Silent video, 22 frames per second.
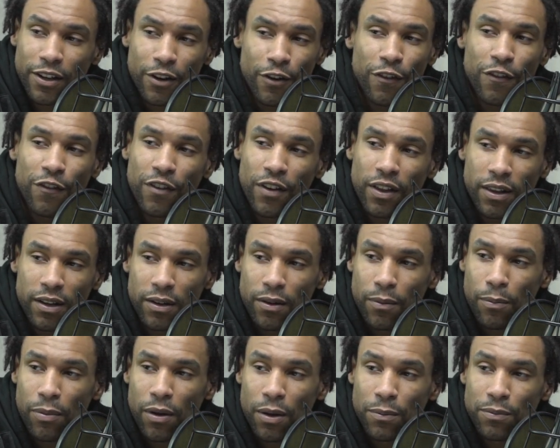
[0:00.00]
They're feeling
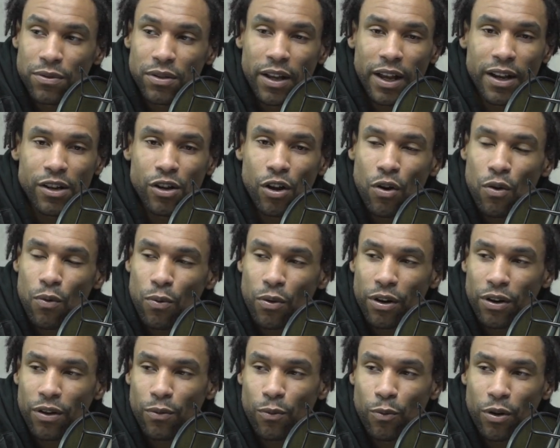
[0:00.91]
the bumps. They know
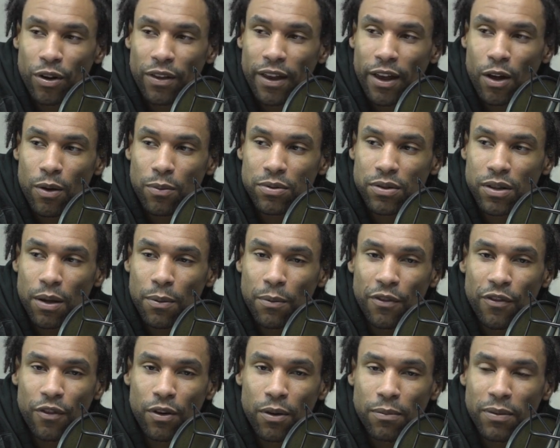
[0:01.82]
where the help's
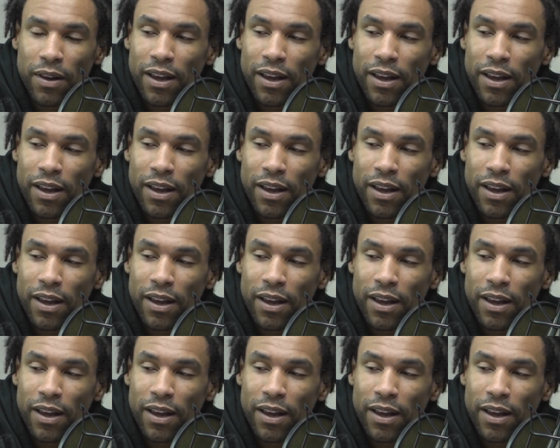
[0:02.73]
coming from.